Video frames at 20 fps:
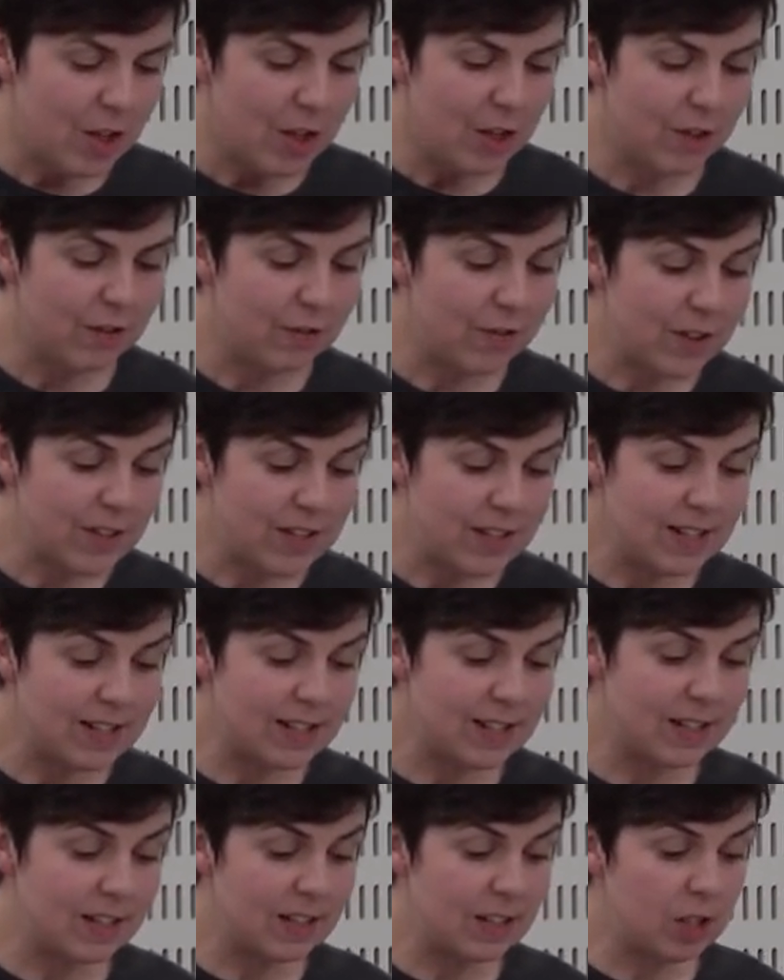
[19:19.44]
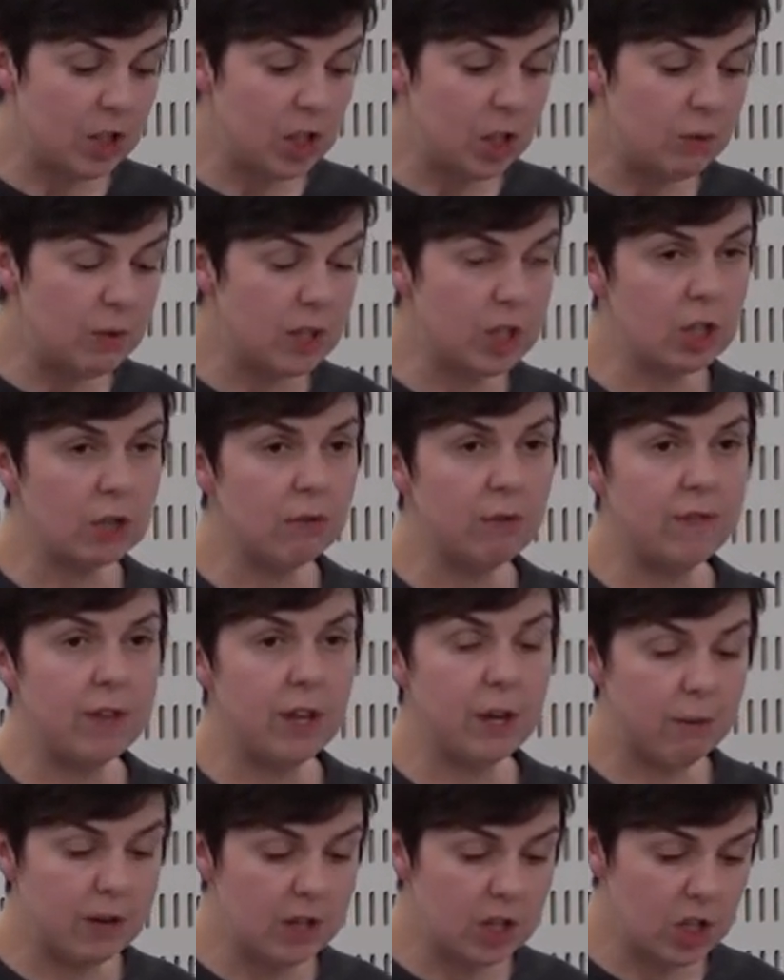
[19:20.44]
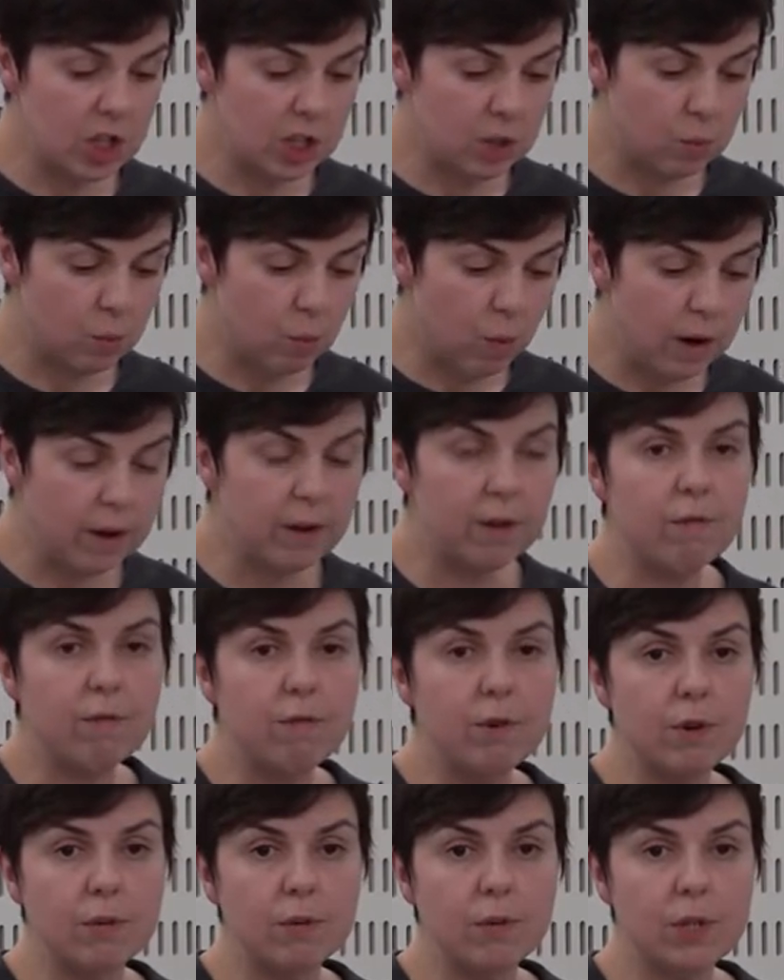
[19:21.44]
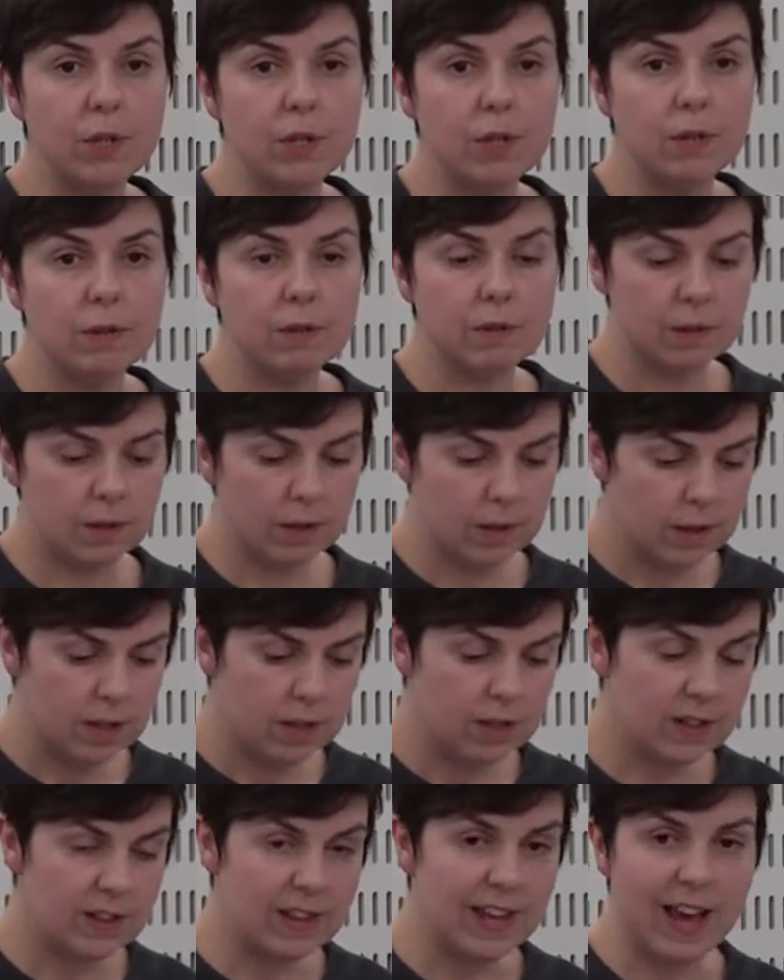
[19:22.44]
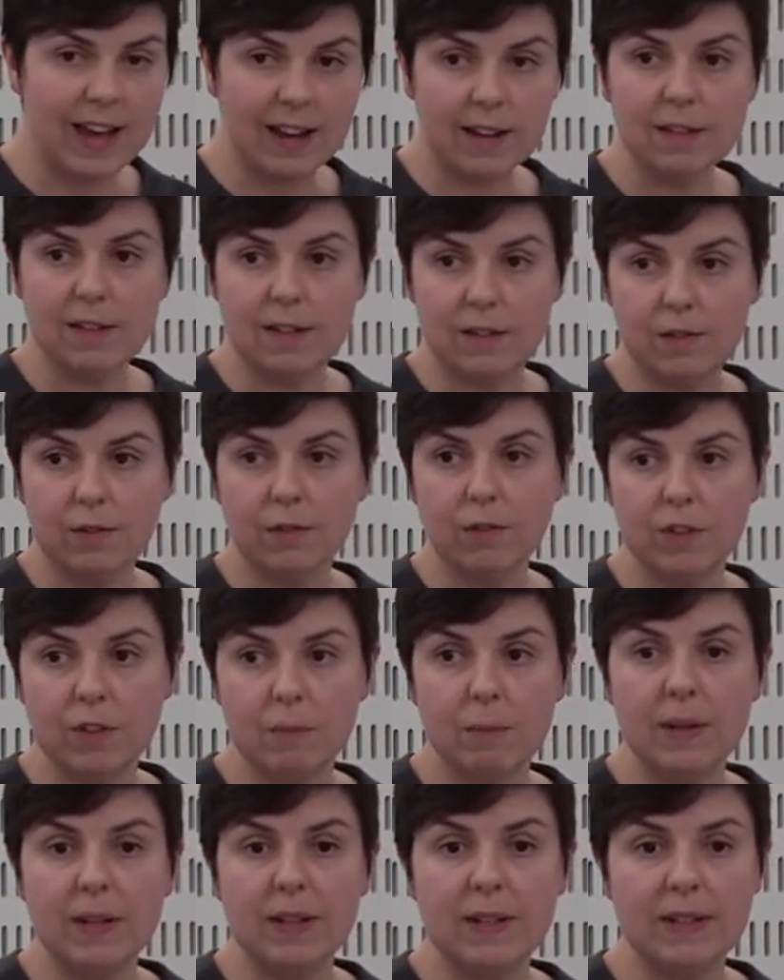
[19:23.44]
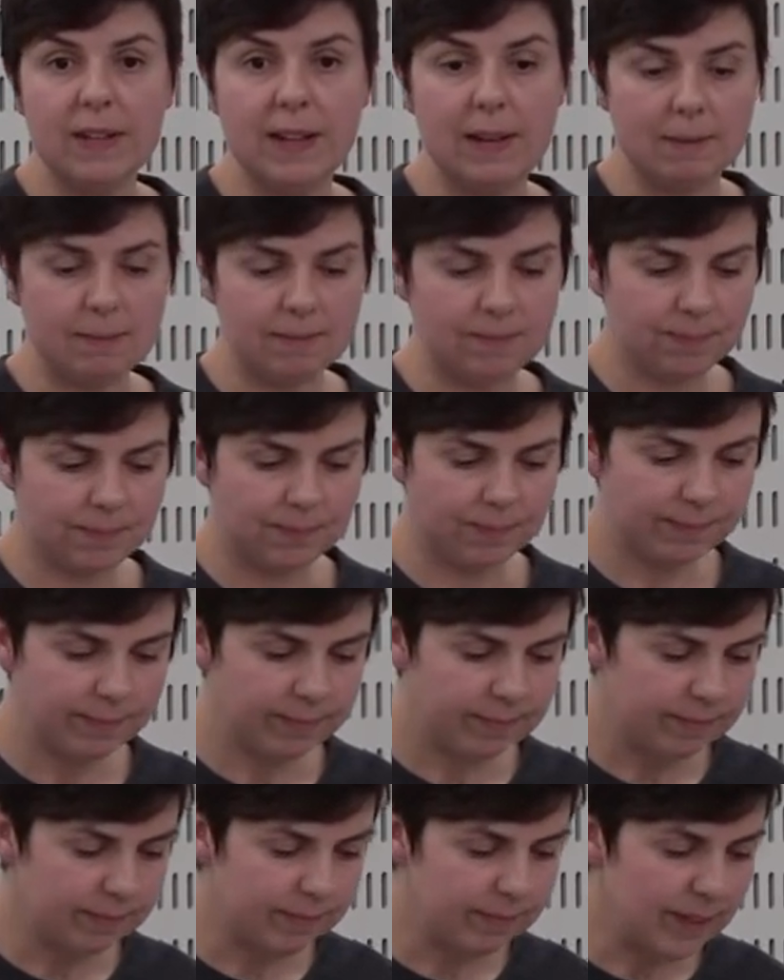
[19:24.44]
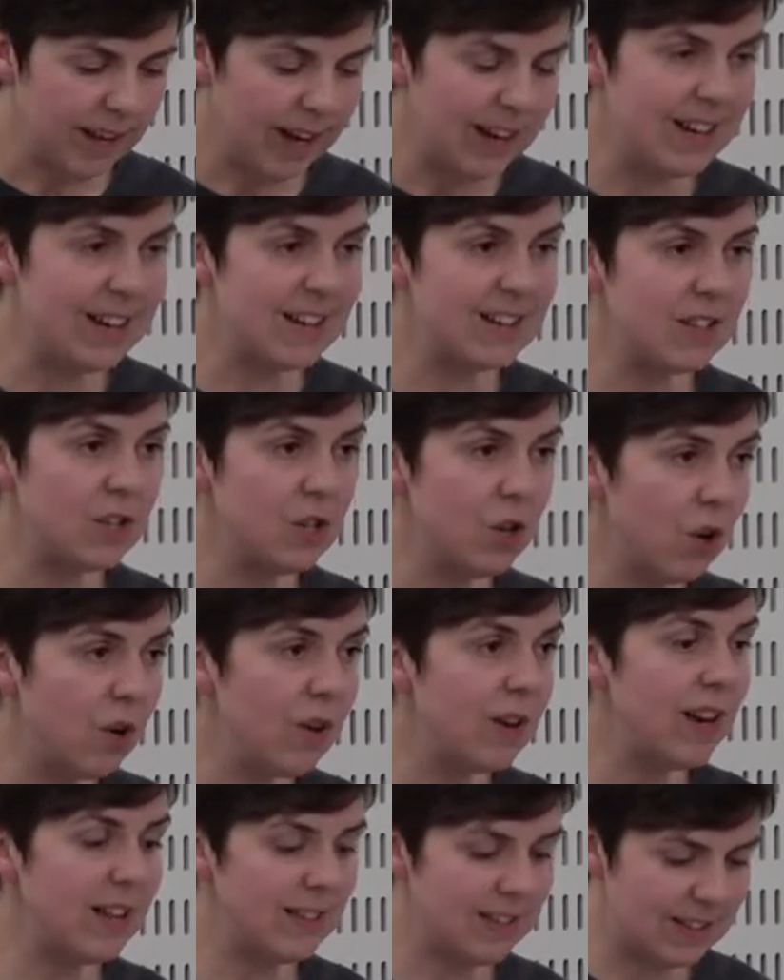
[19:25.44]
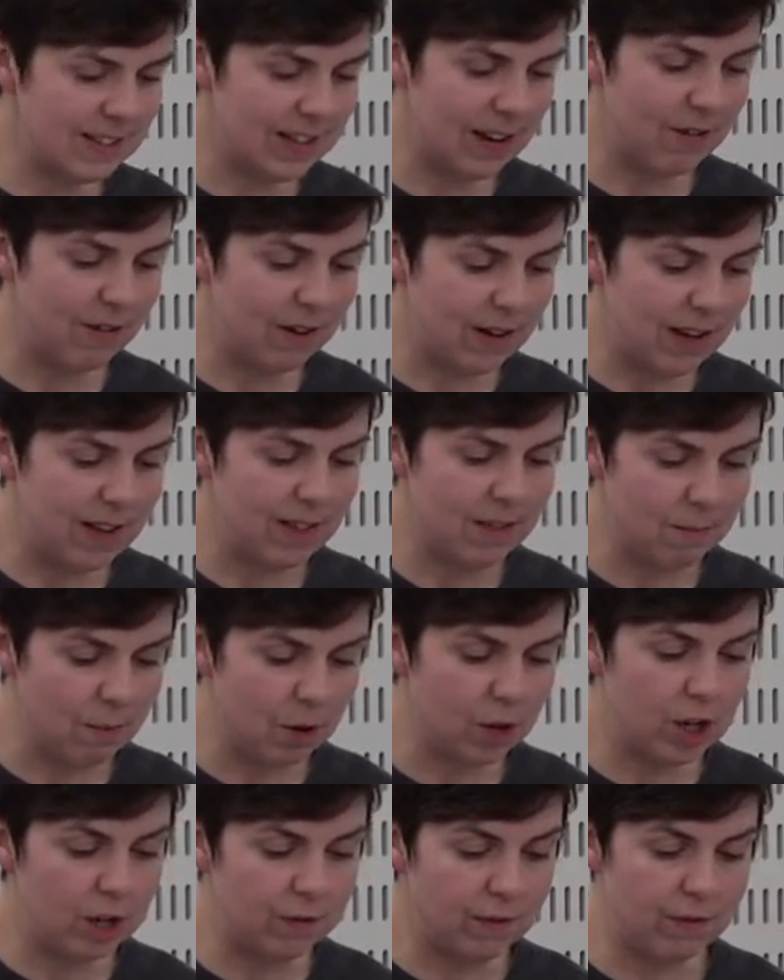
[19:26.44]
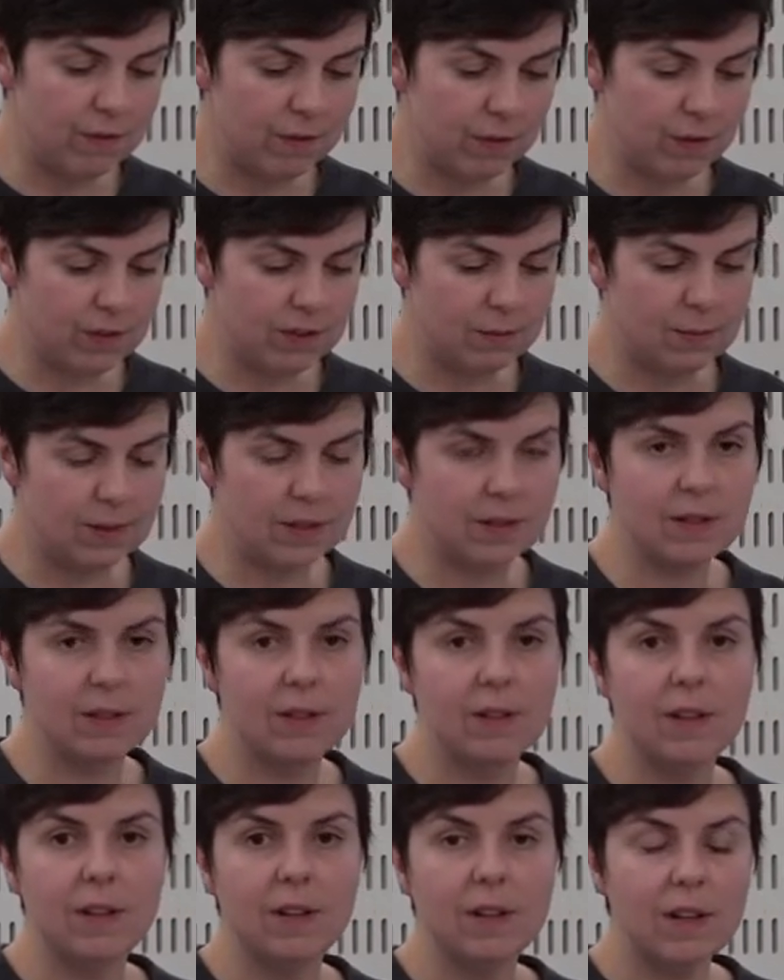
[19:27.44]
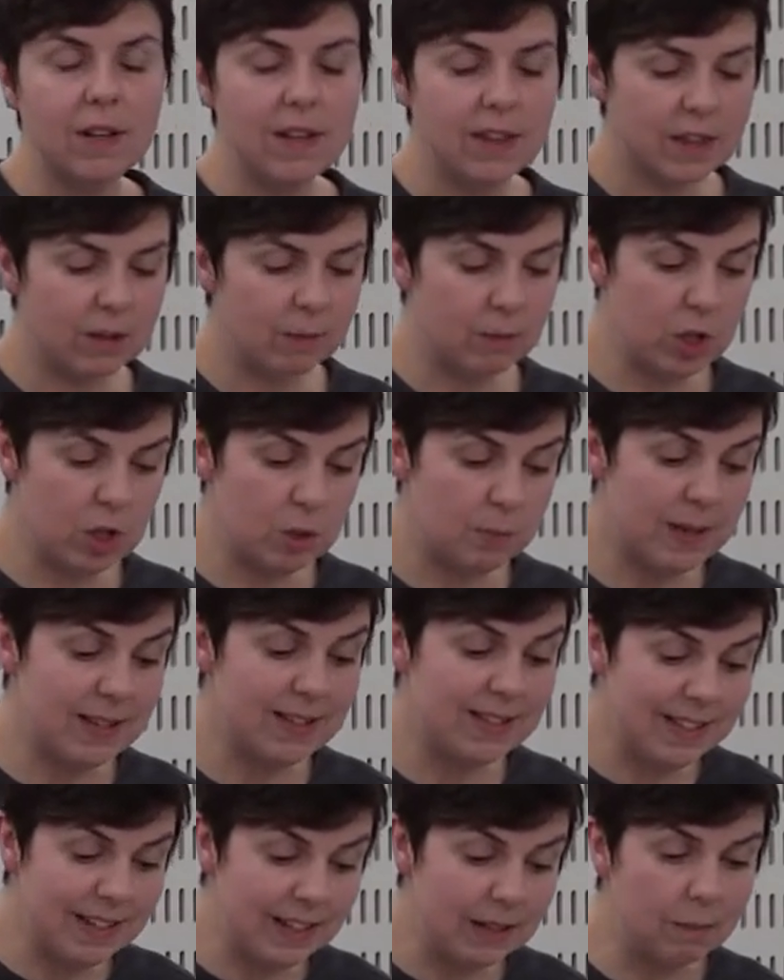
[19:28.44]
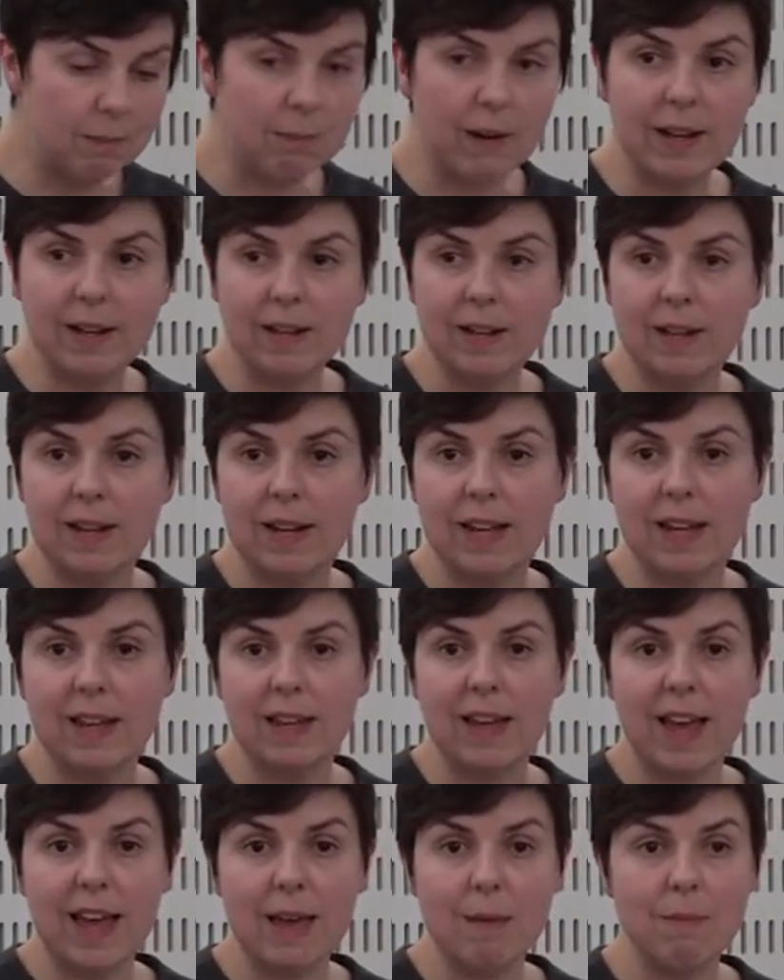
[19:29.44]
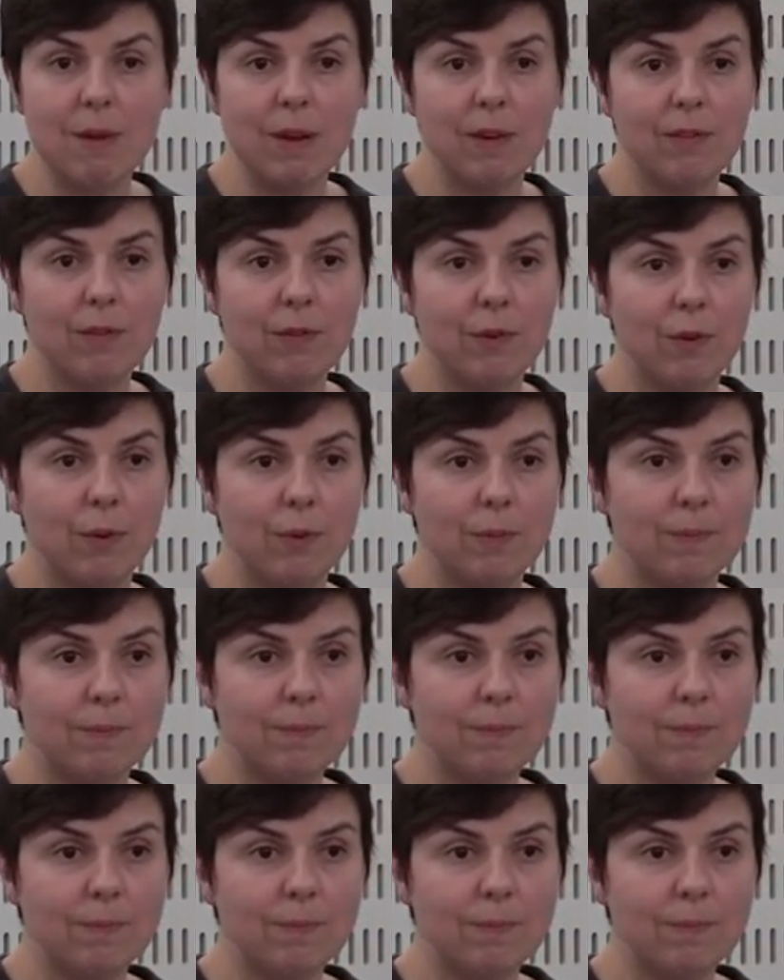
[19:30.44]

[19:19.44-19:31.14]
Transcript: The first is that judicial review is just one route to the Act's enforceability. And it is not necessarily the model of enforcement that we should be single-mindedly aiming for.